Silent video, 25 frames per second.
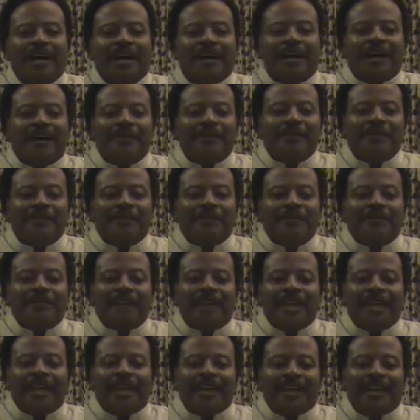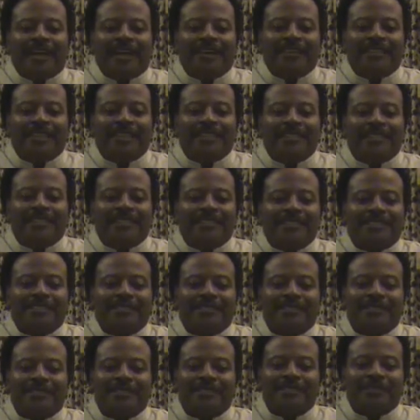Uh, you will find out that this
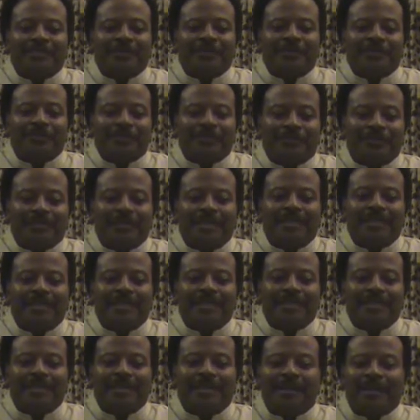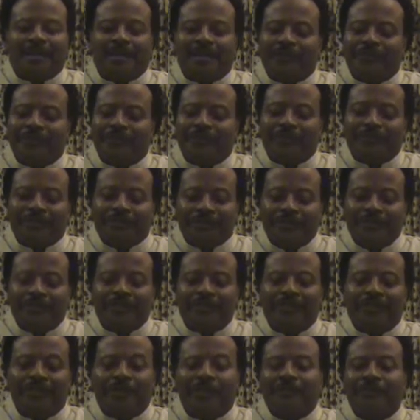is really a
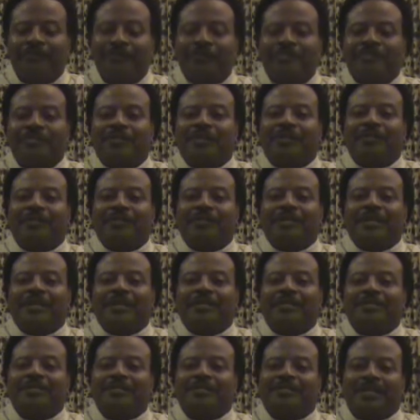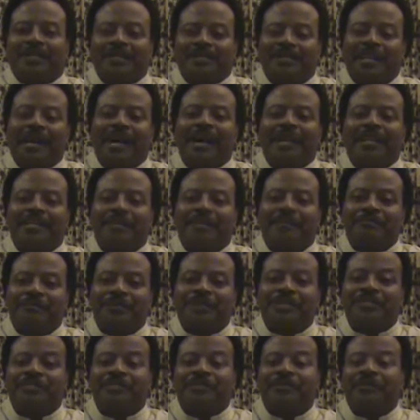real comfort zone that, that Guardian
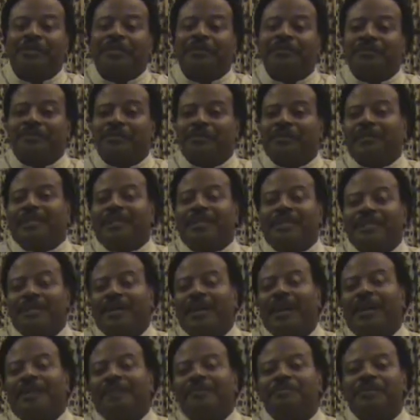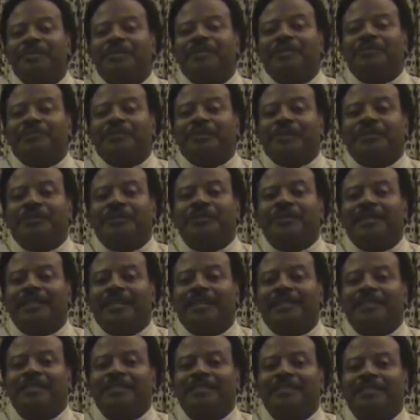Ministry had created. Guardian Ministry
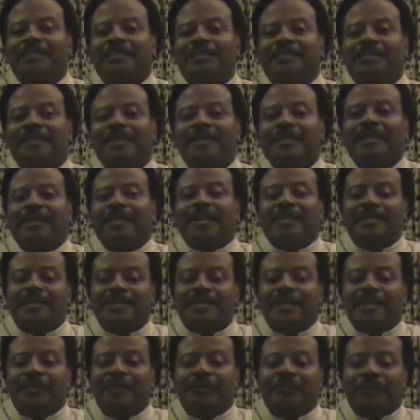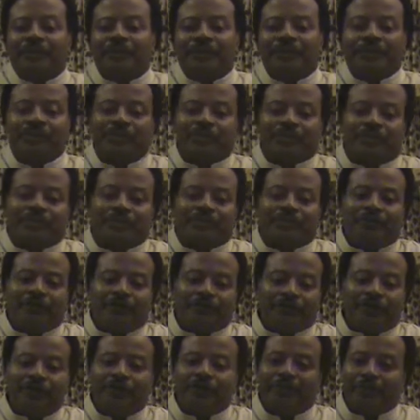created this network
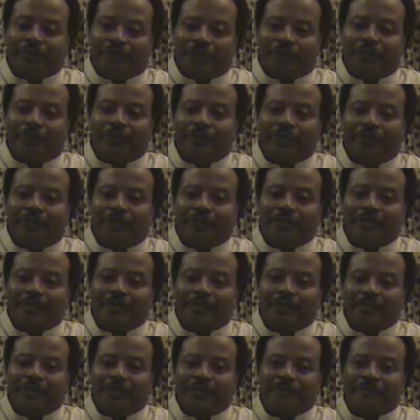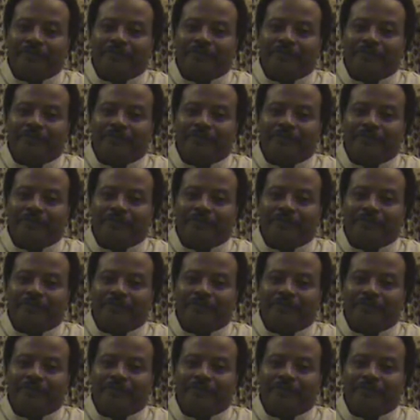for the prayer warriors